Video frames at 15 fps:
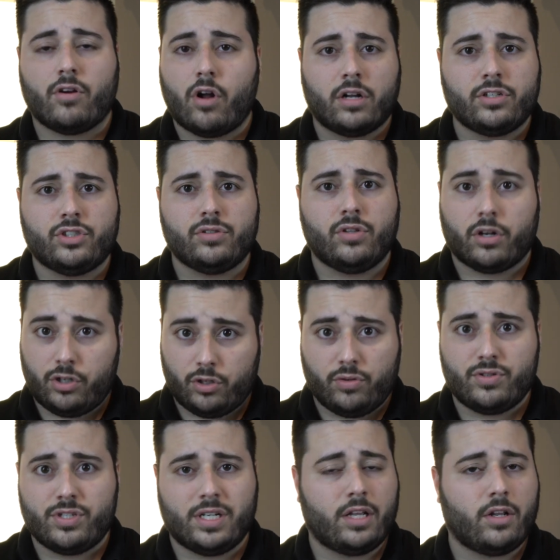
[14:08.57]
not, not
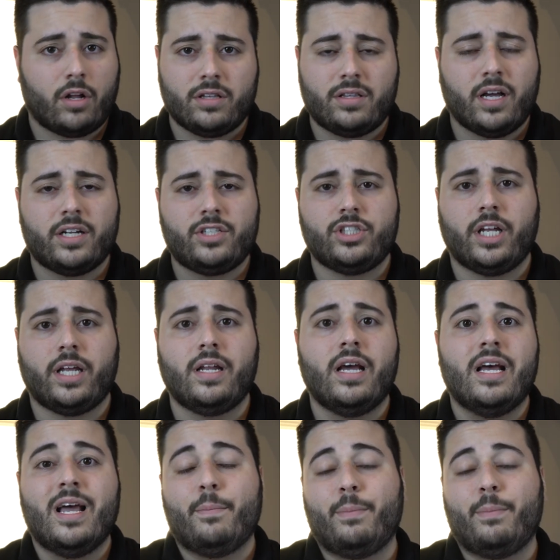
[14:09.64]
using it, not touching it,